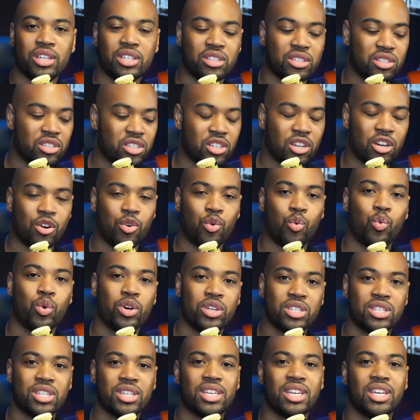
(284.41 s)
So once
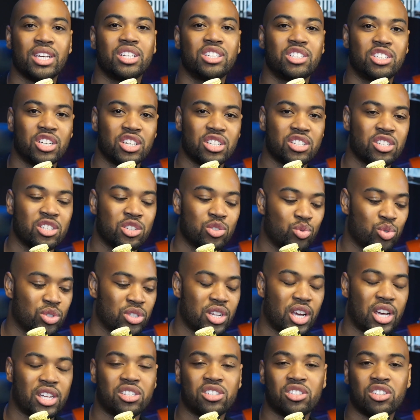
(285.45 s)
again, justice was not
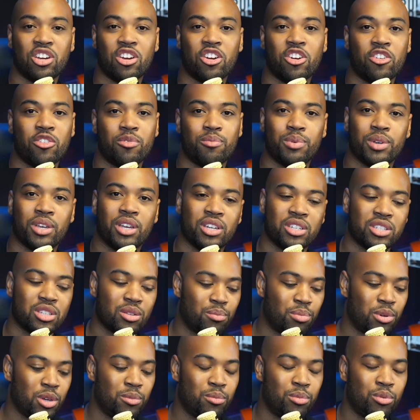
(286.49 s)
served because the
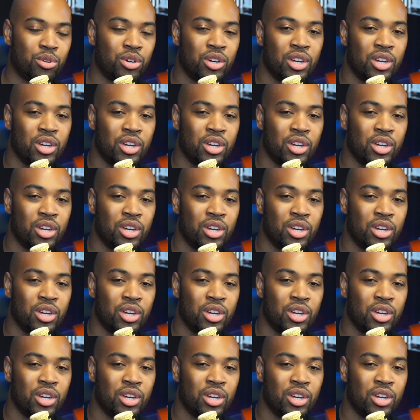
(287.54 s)
people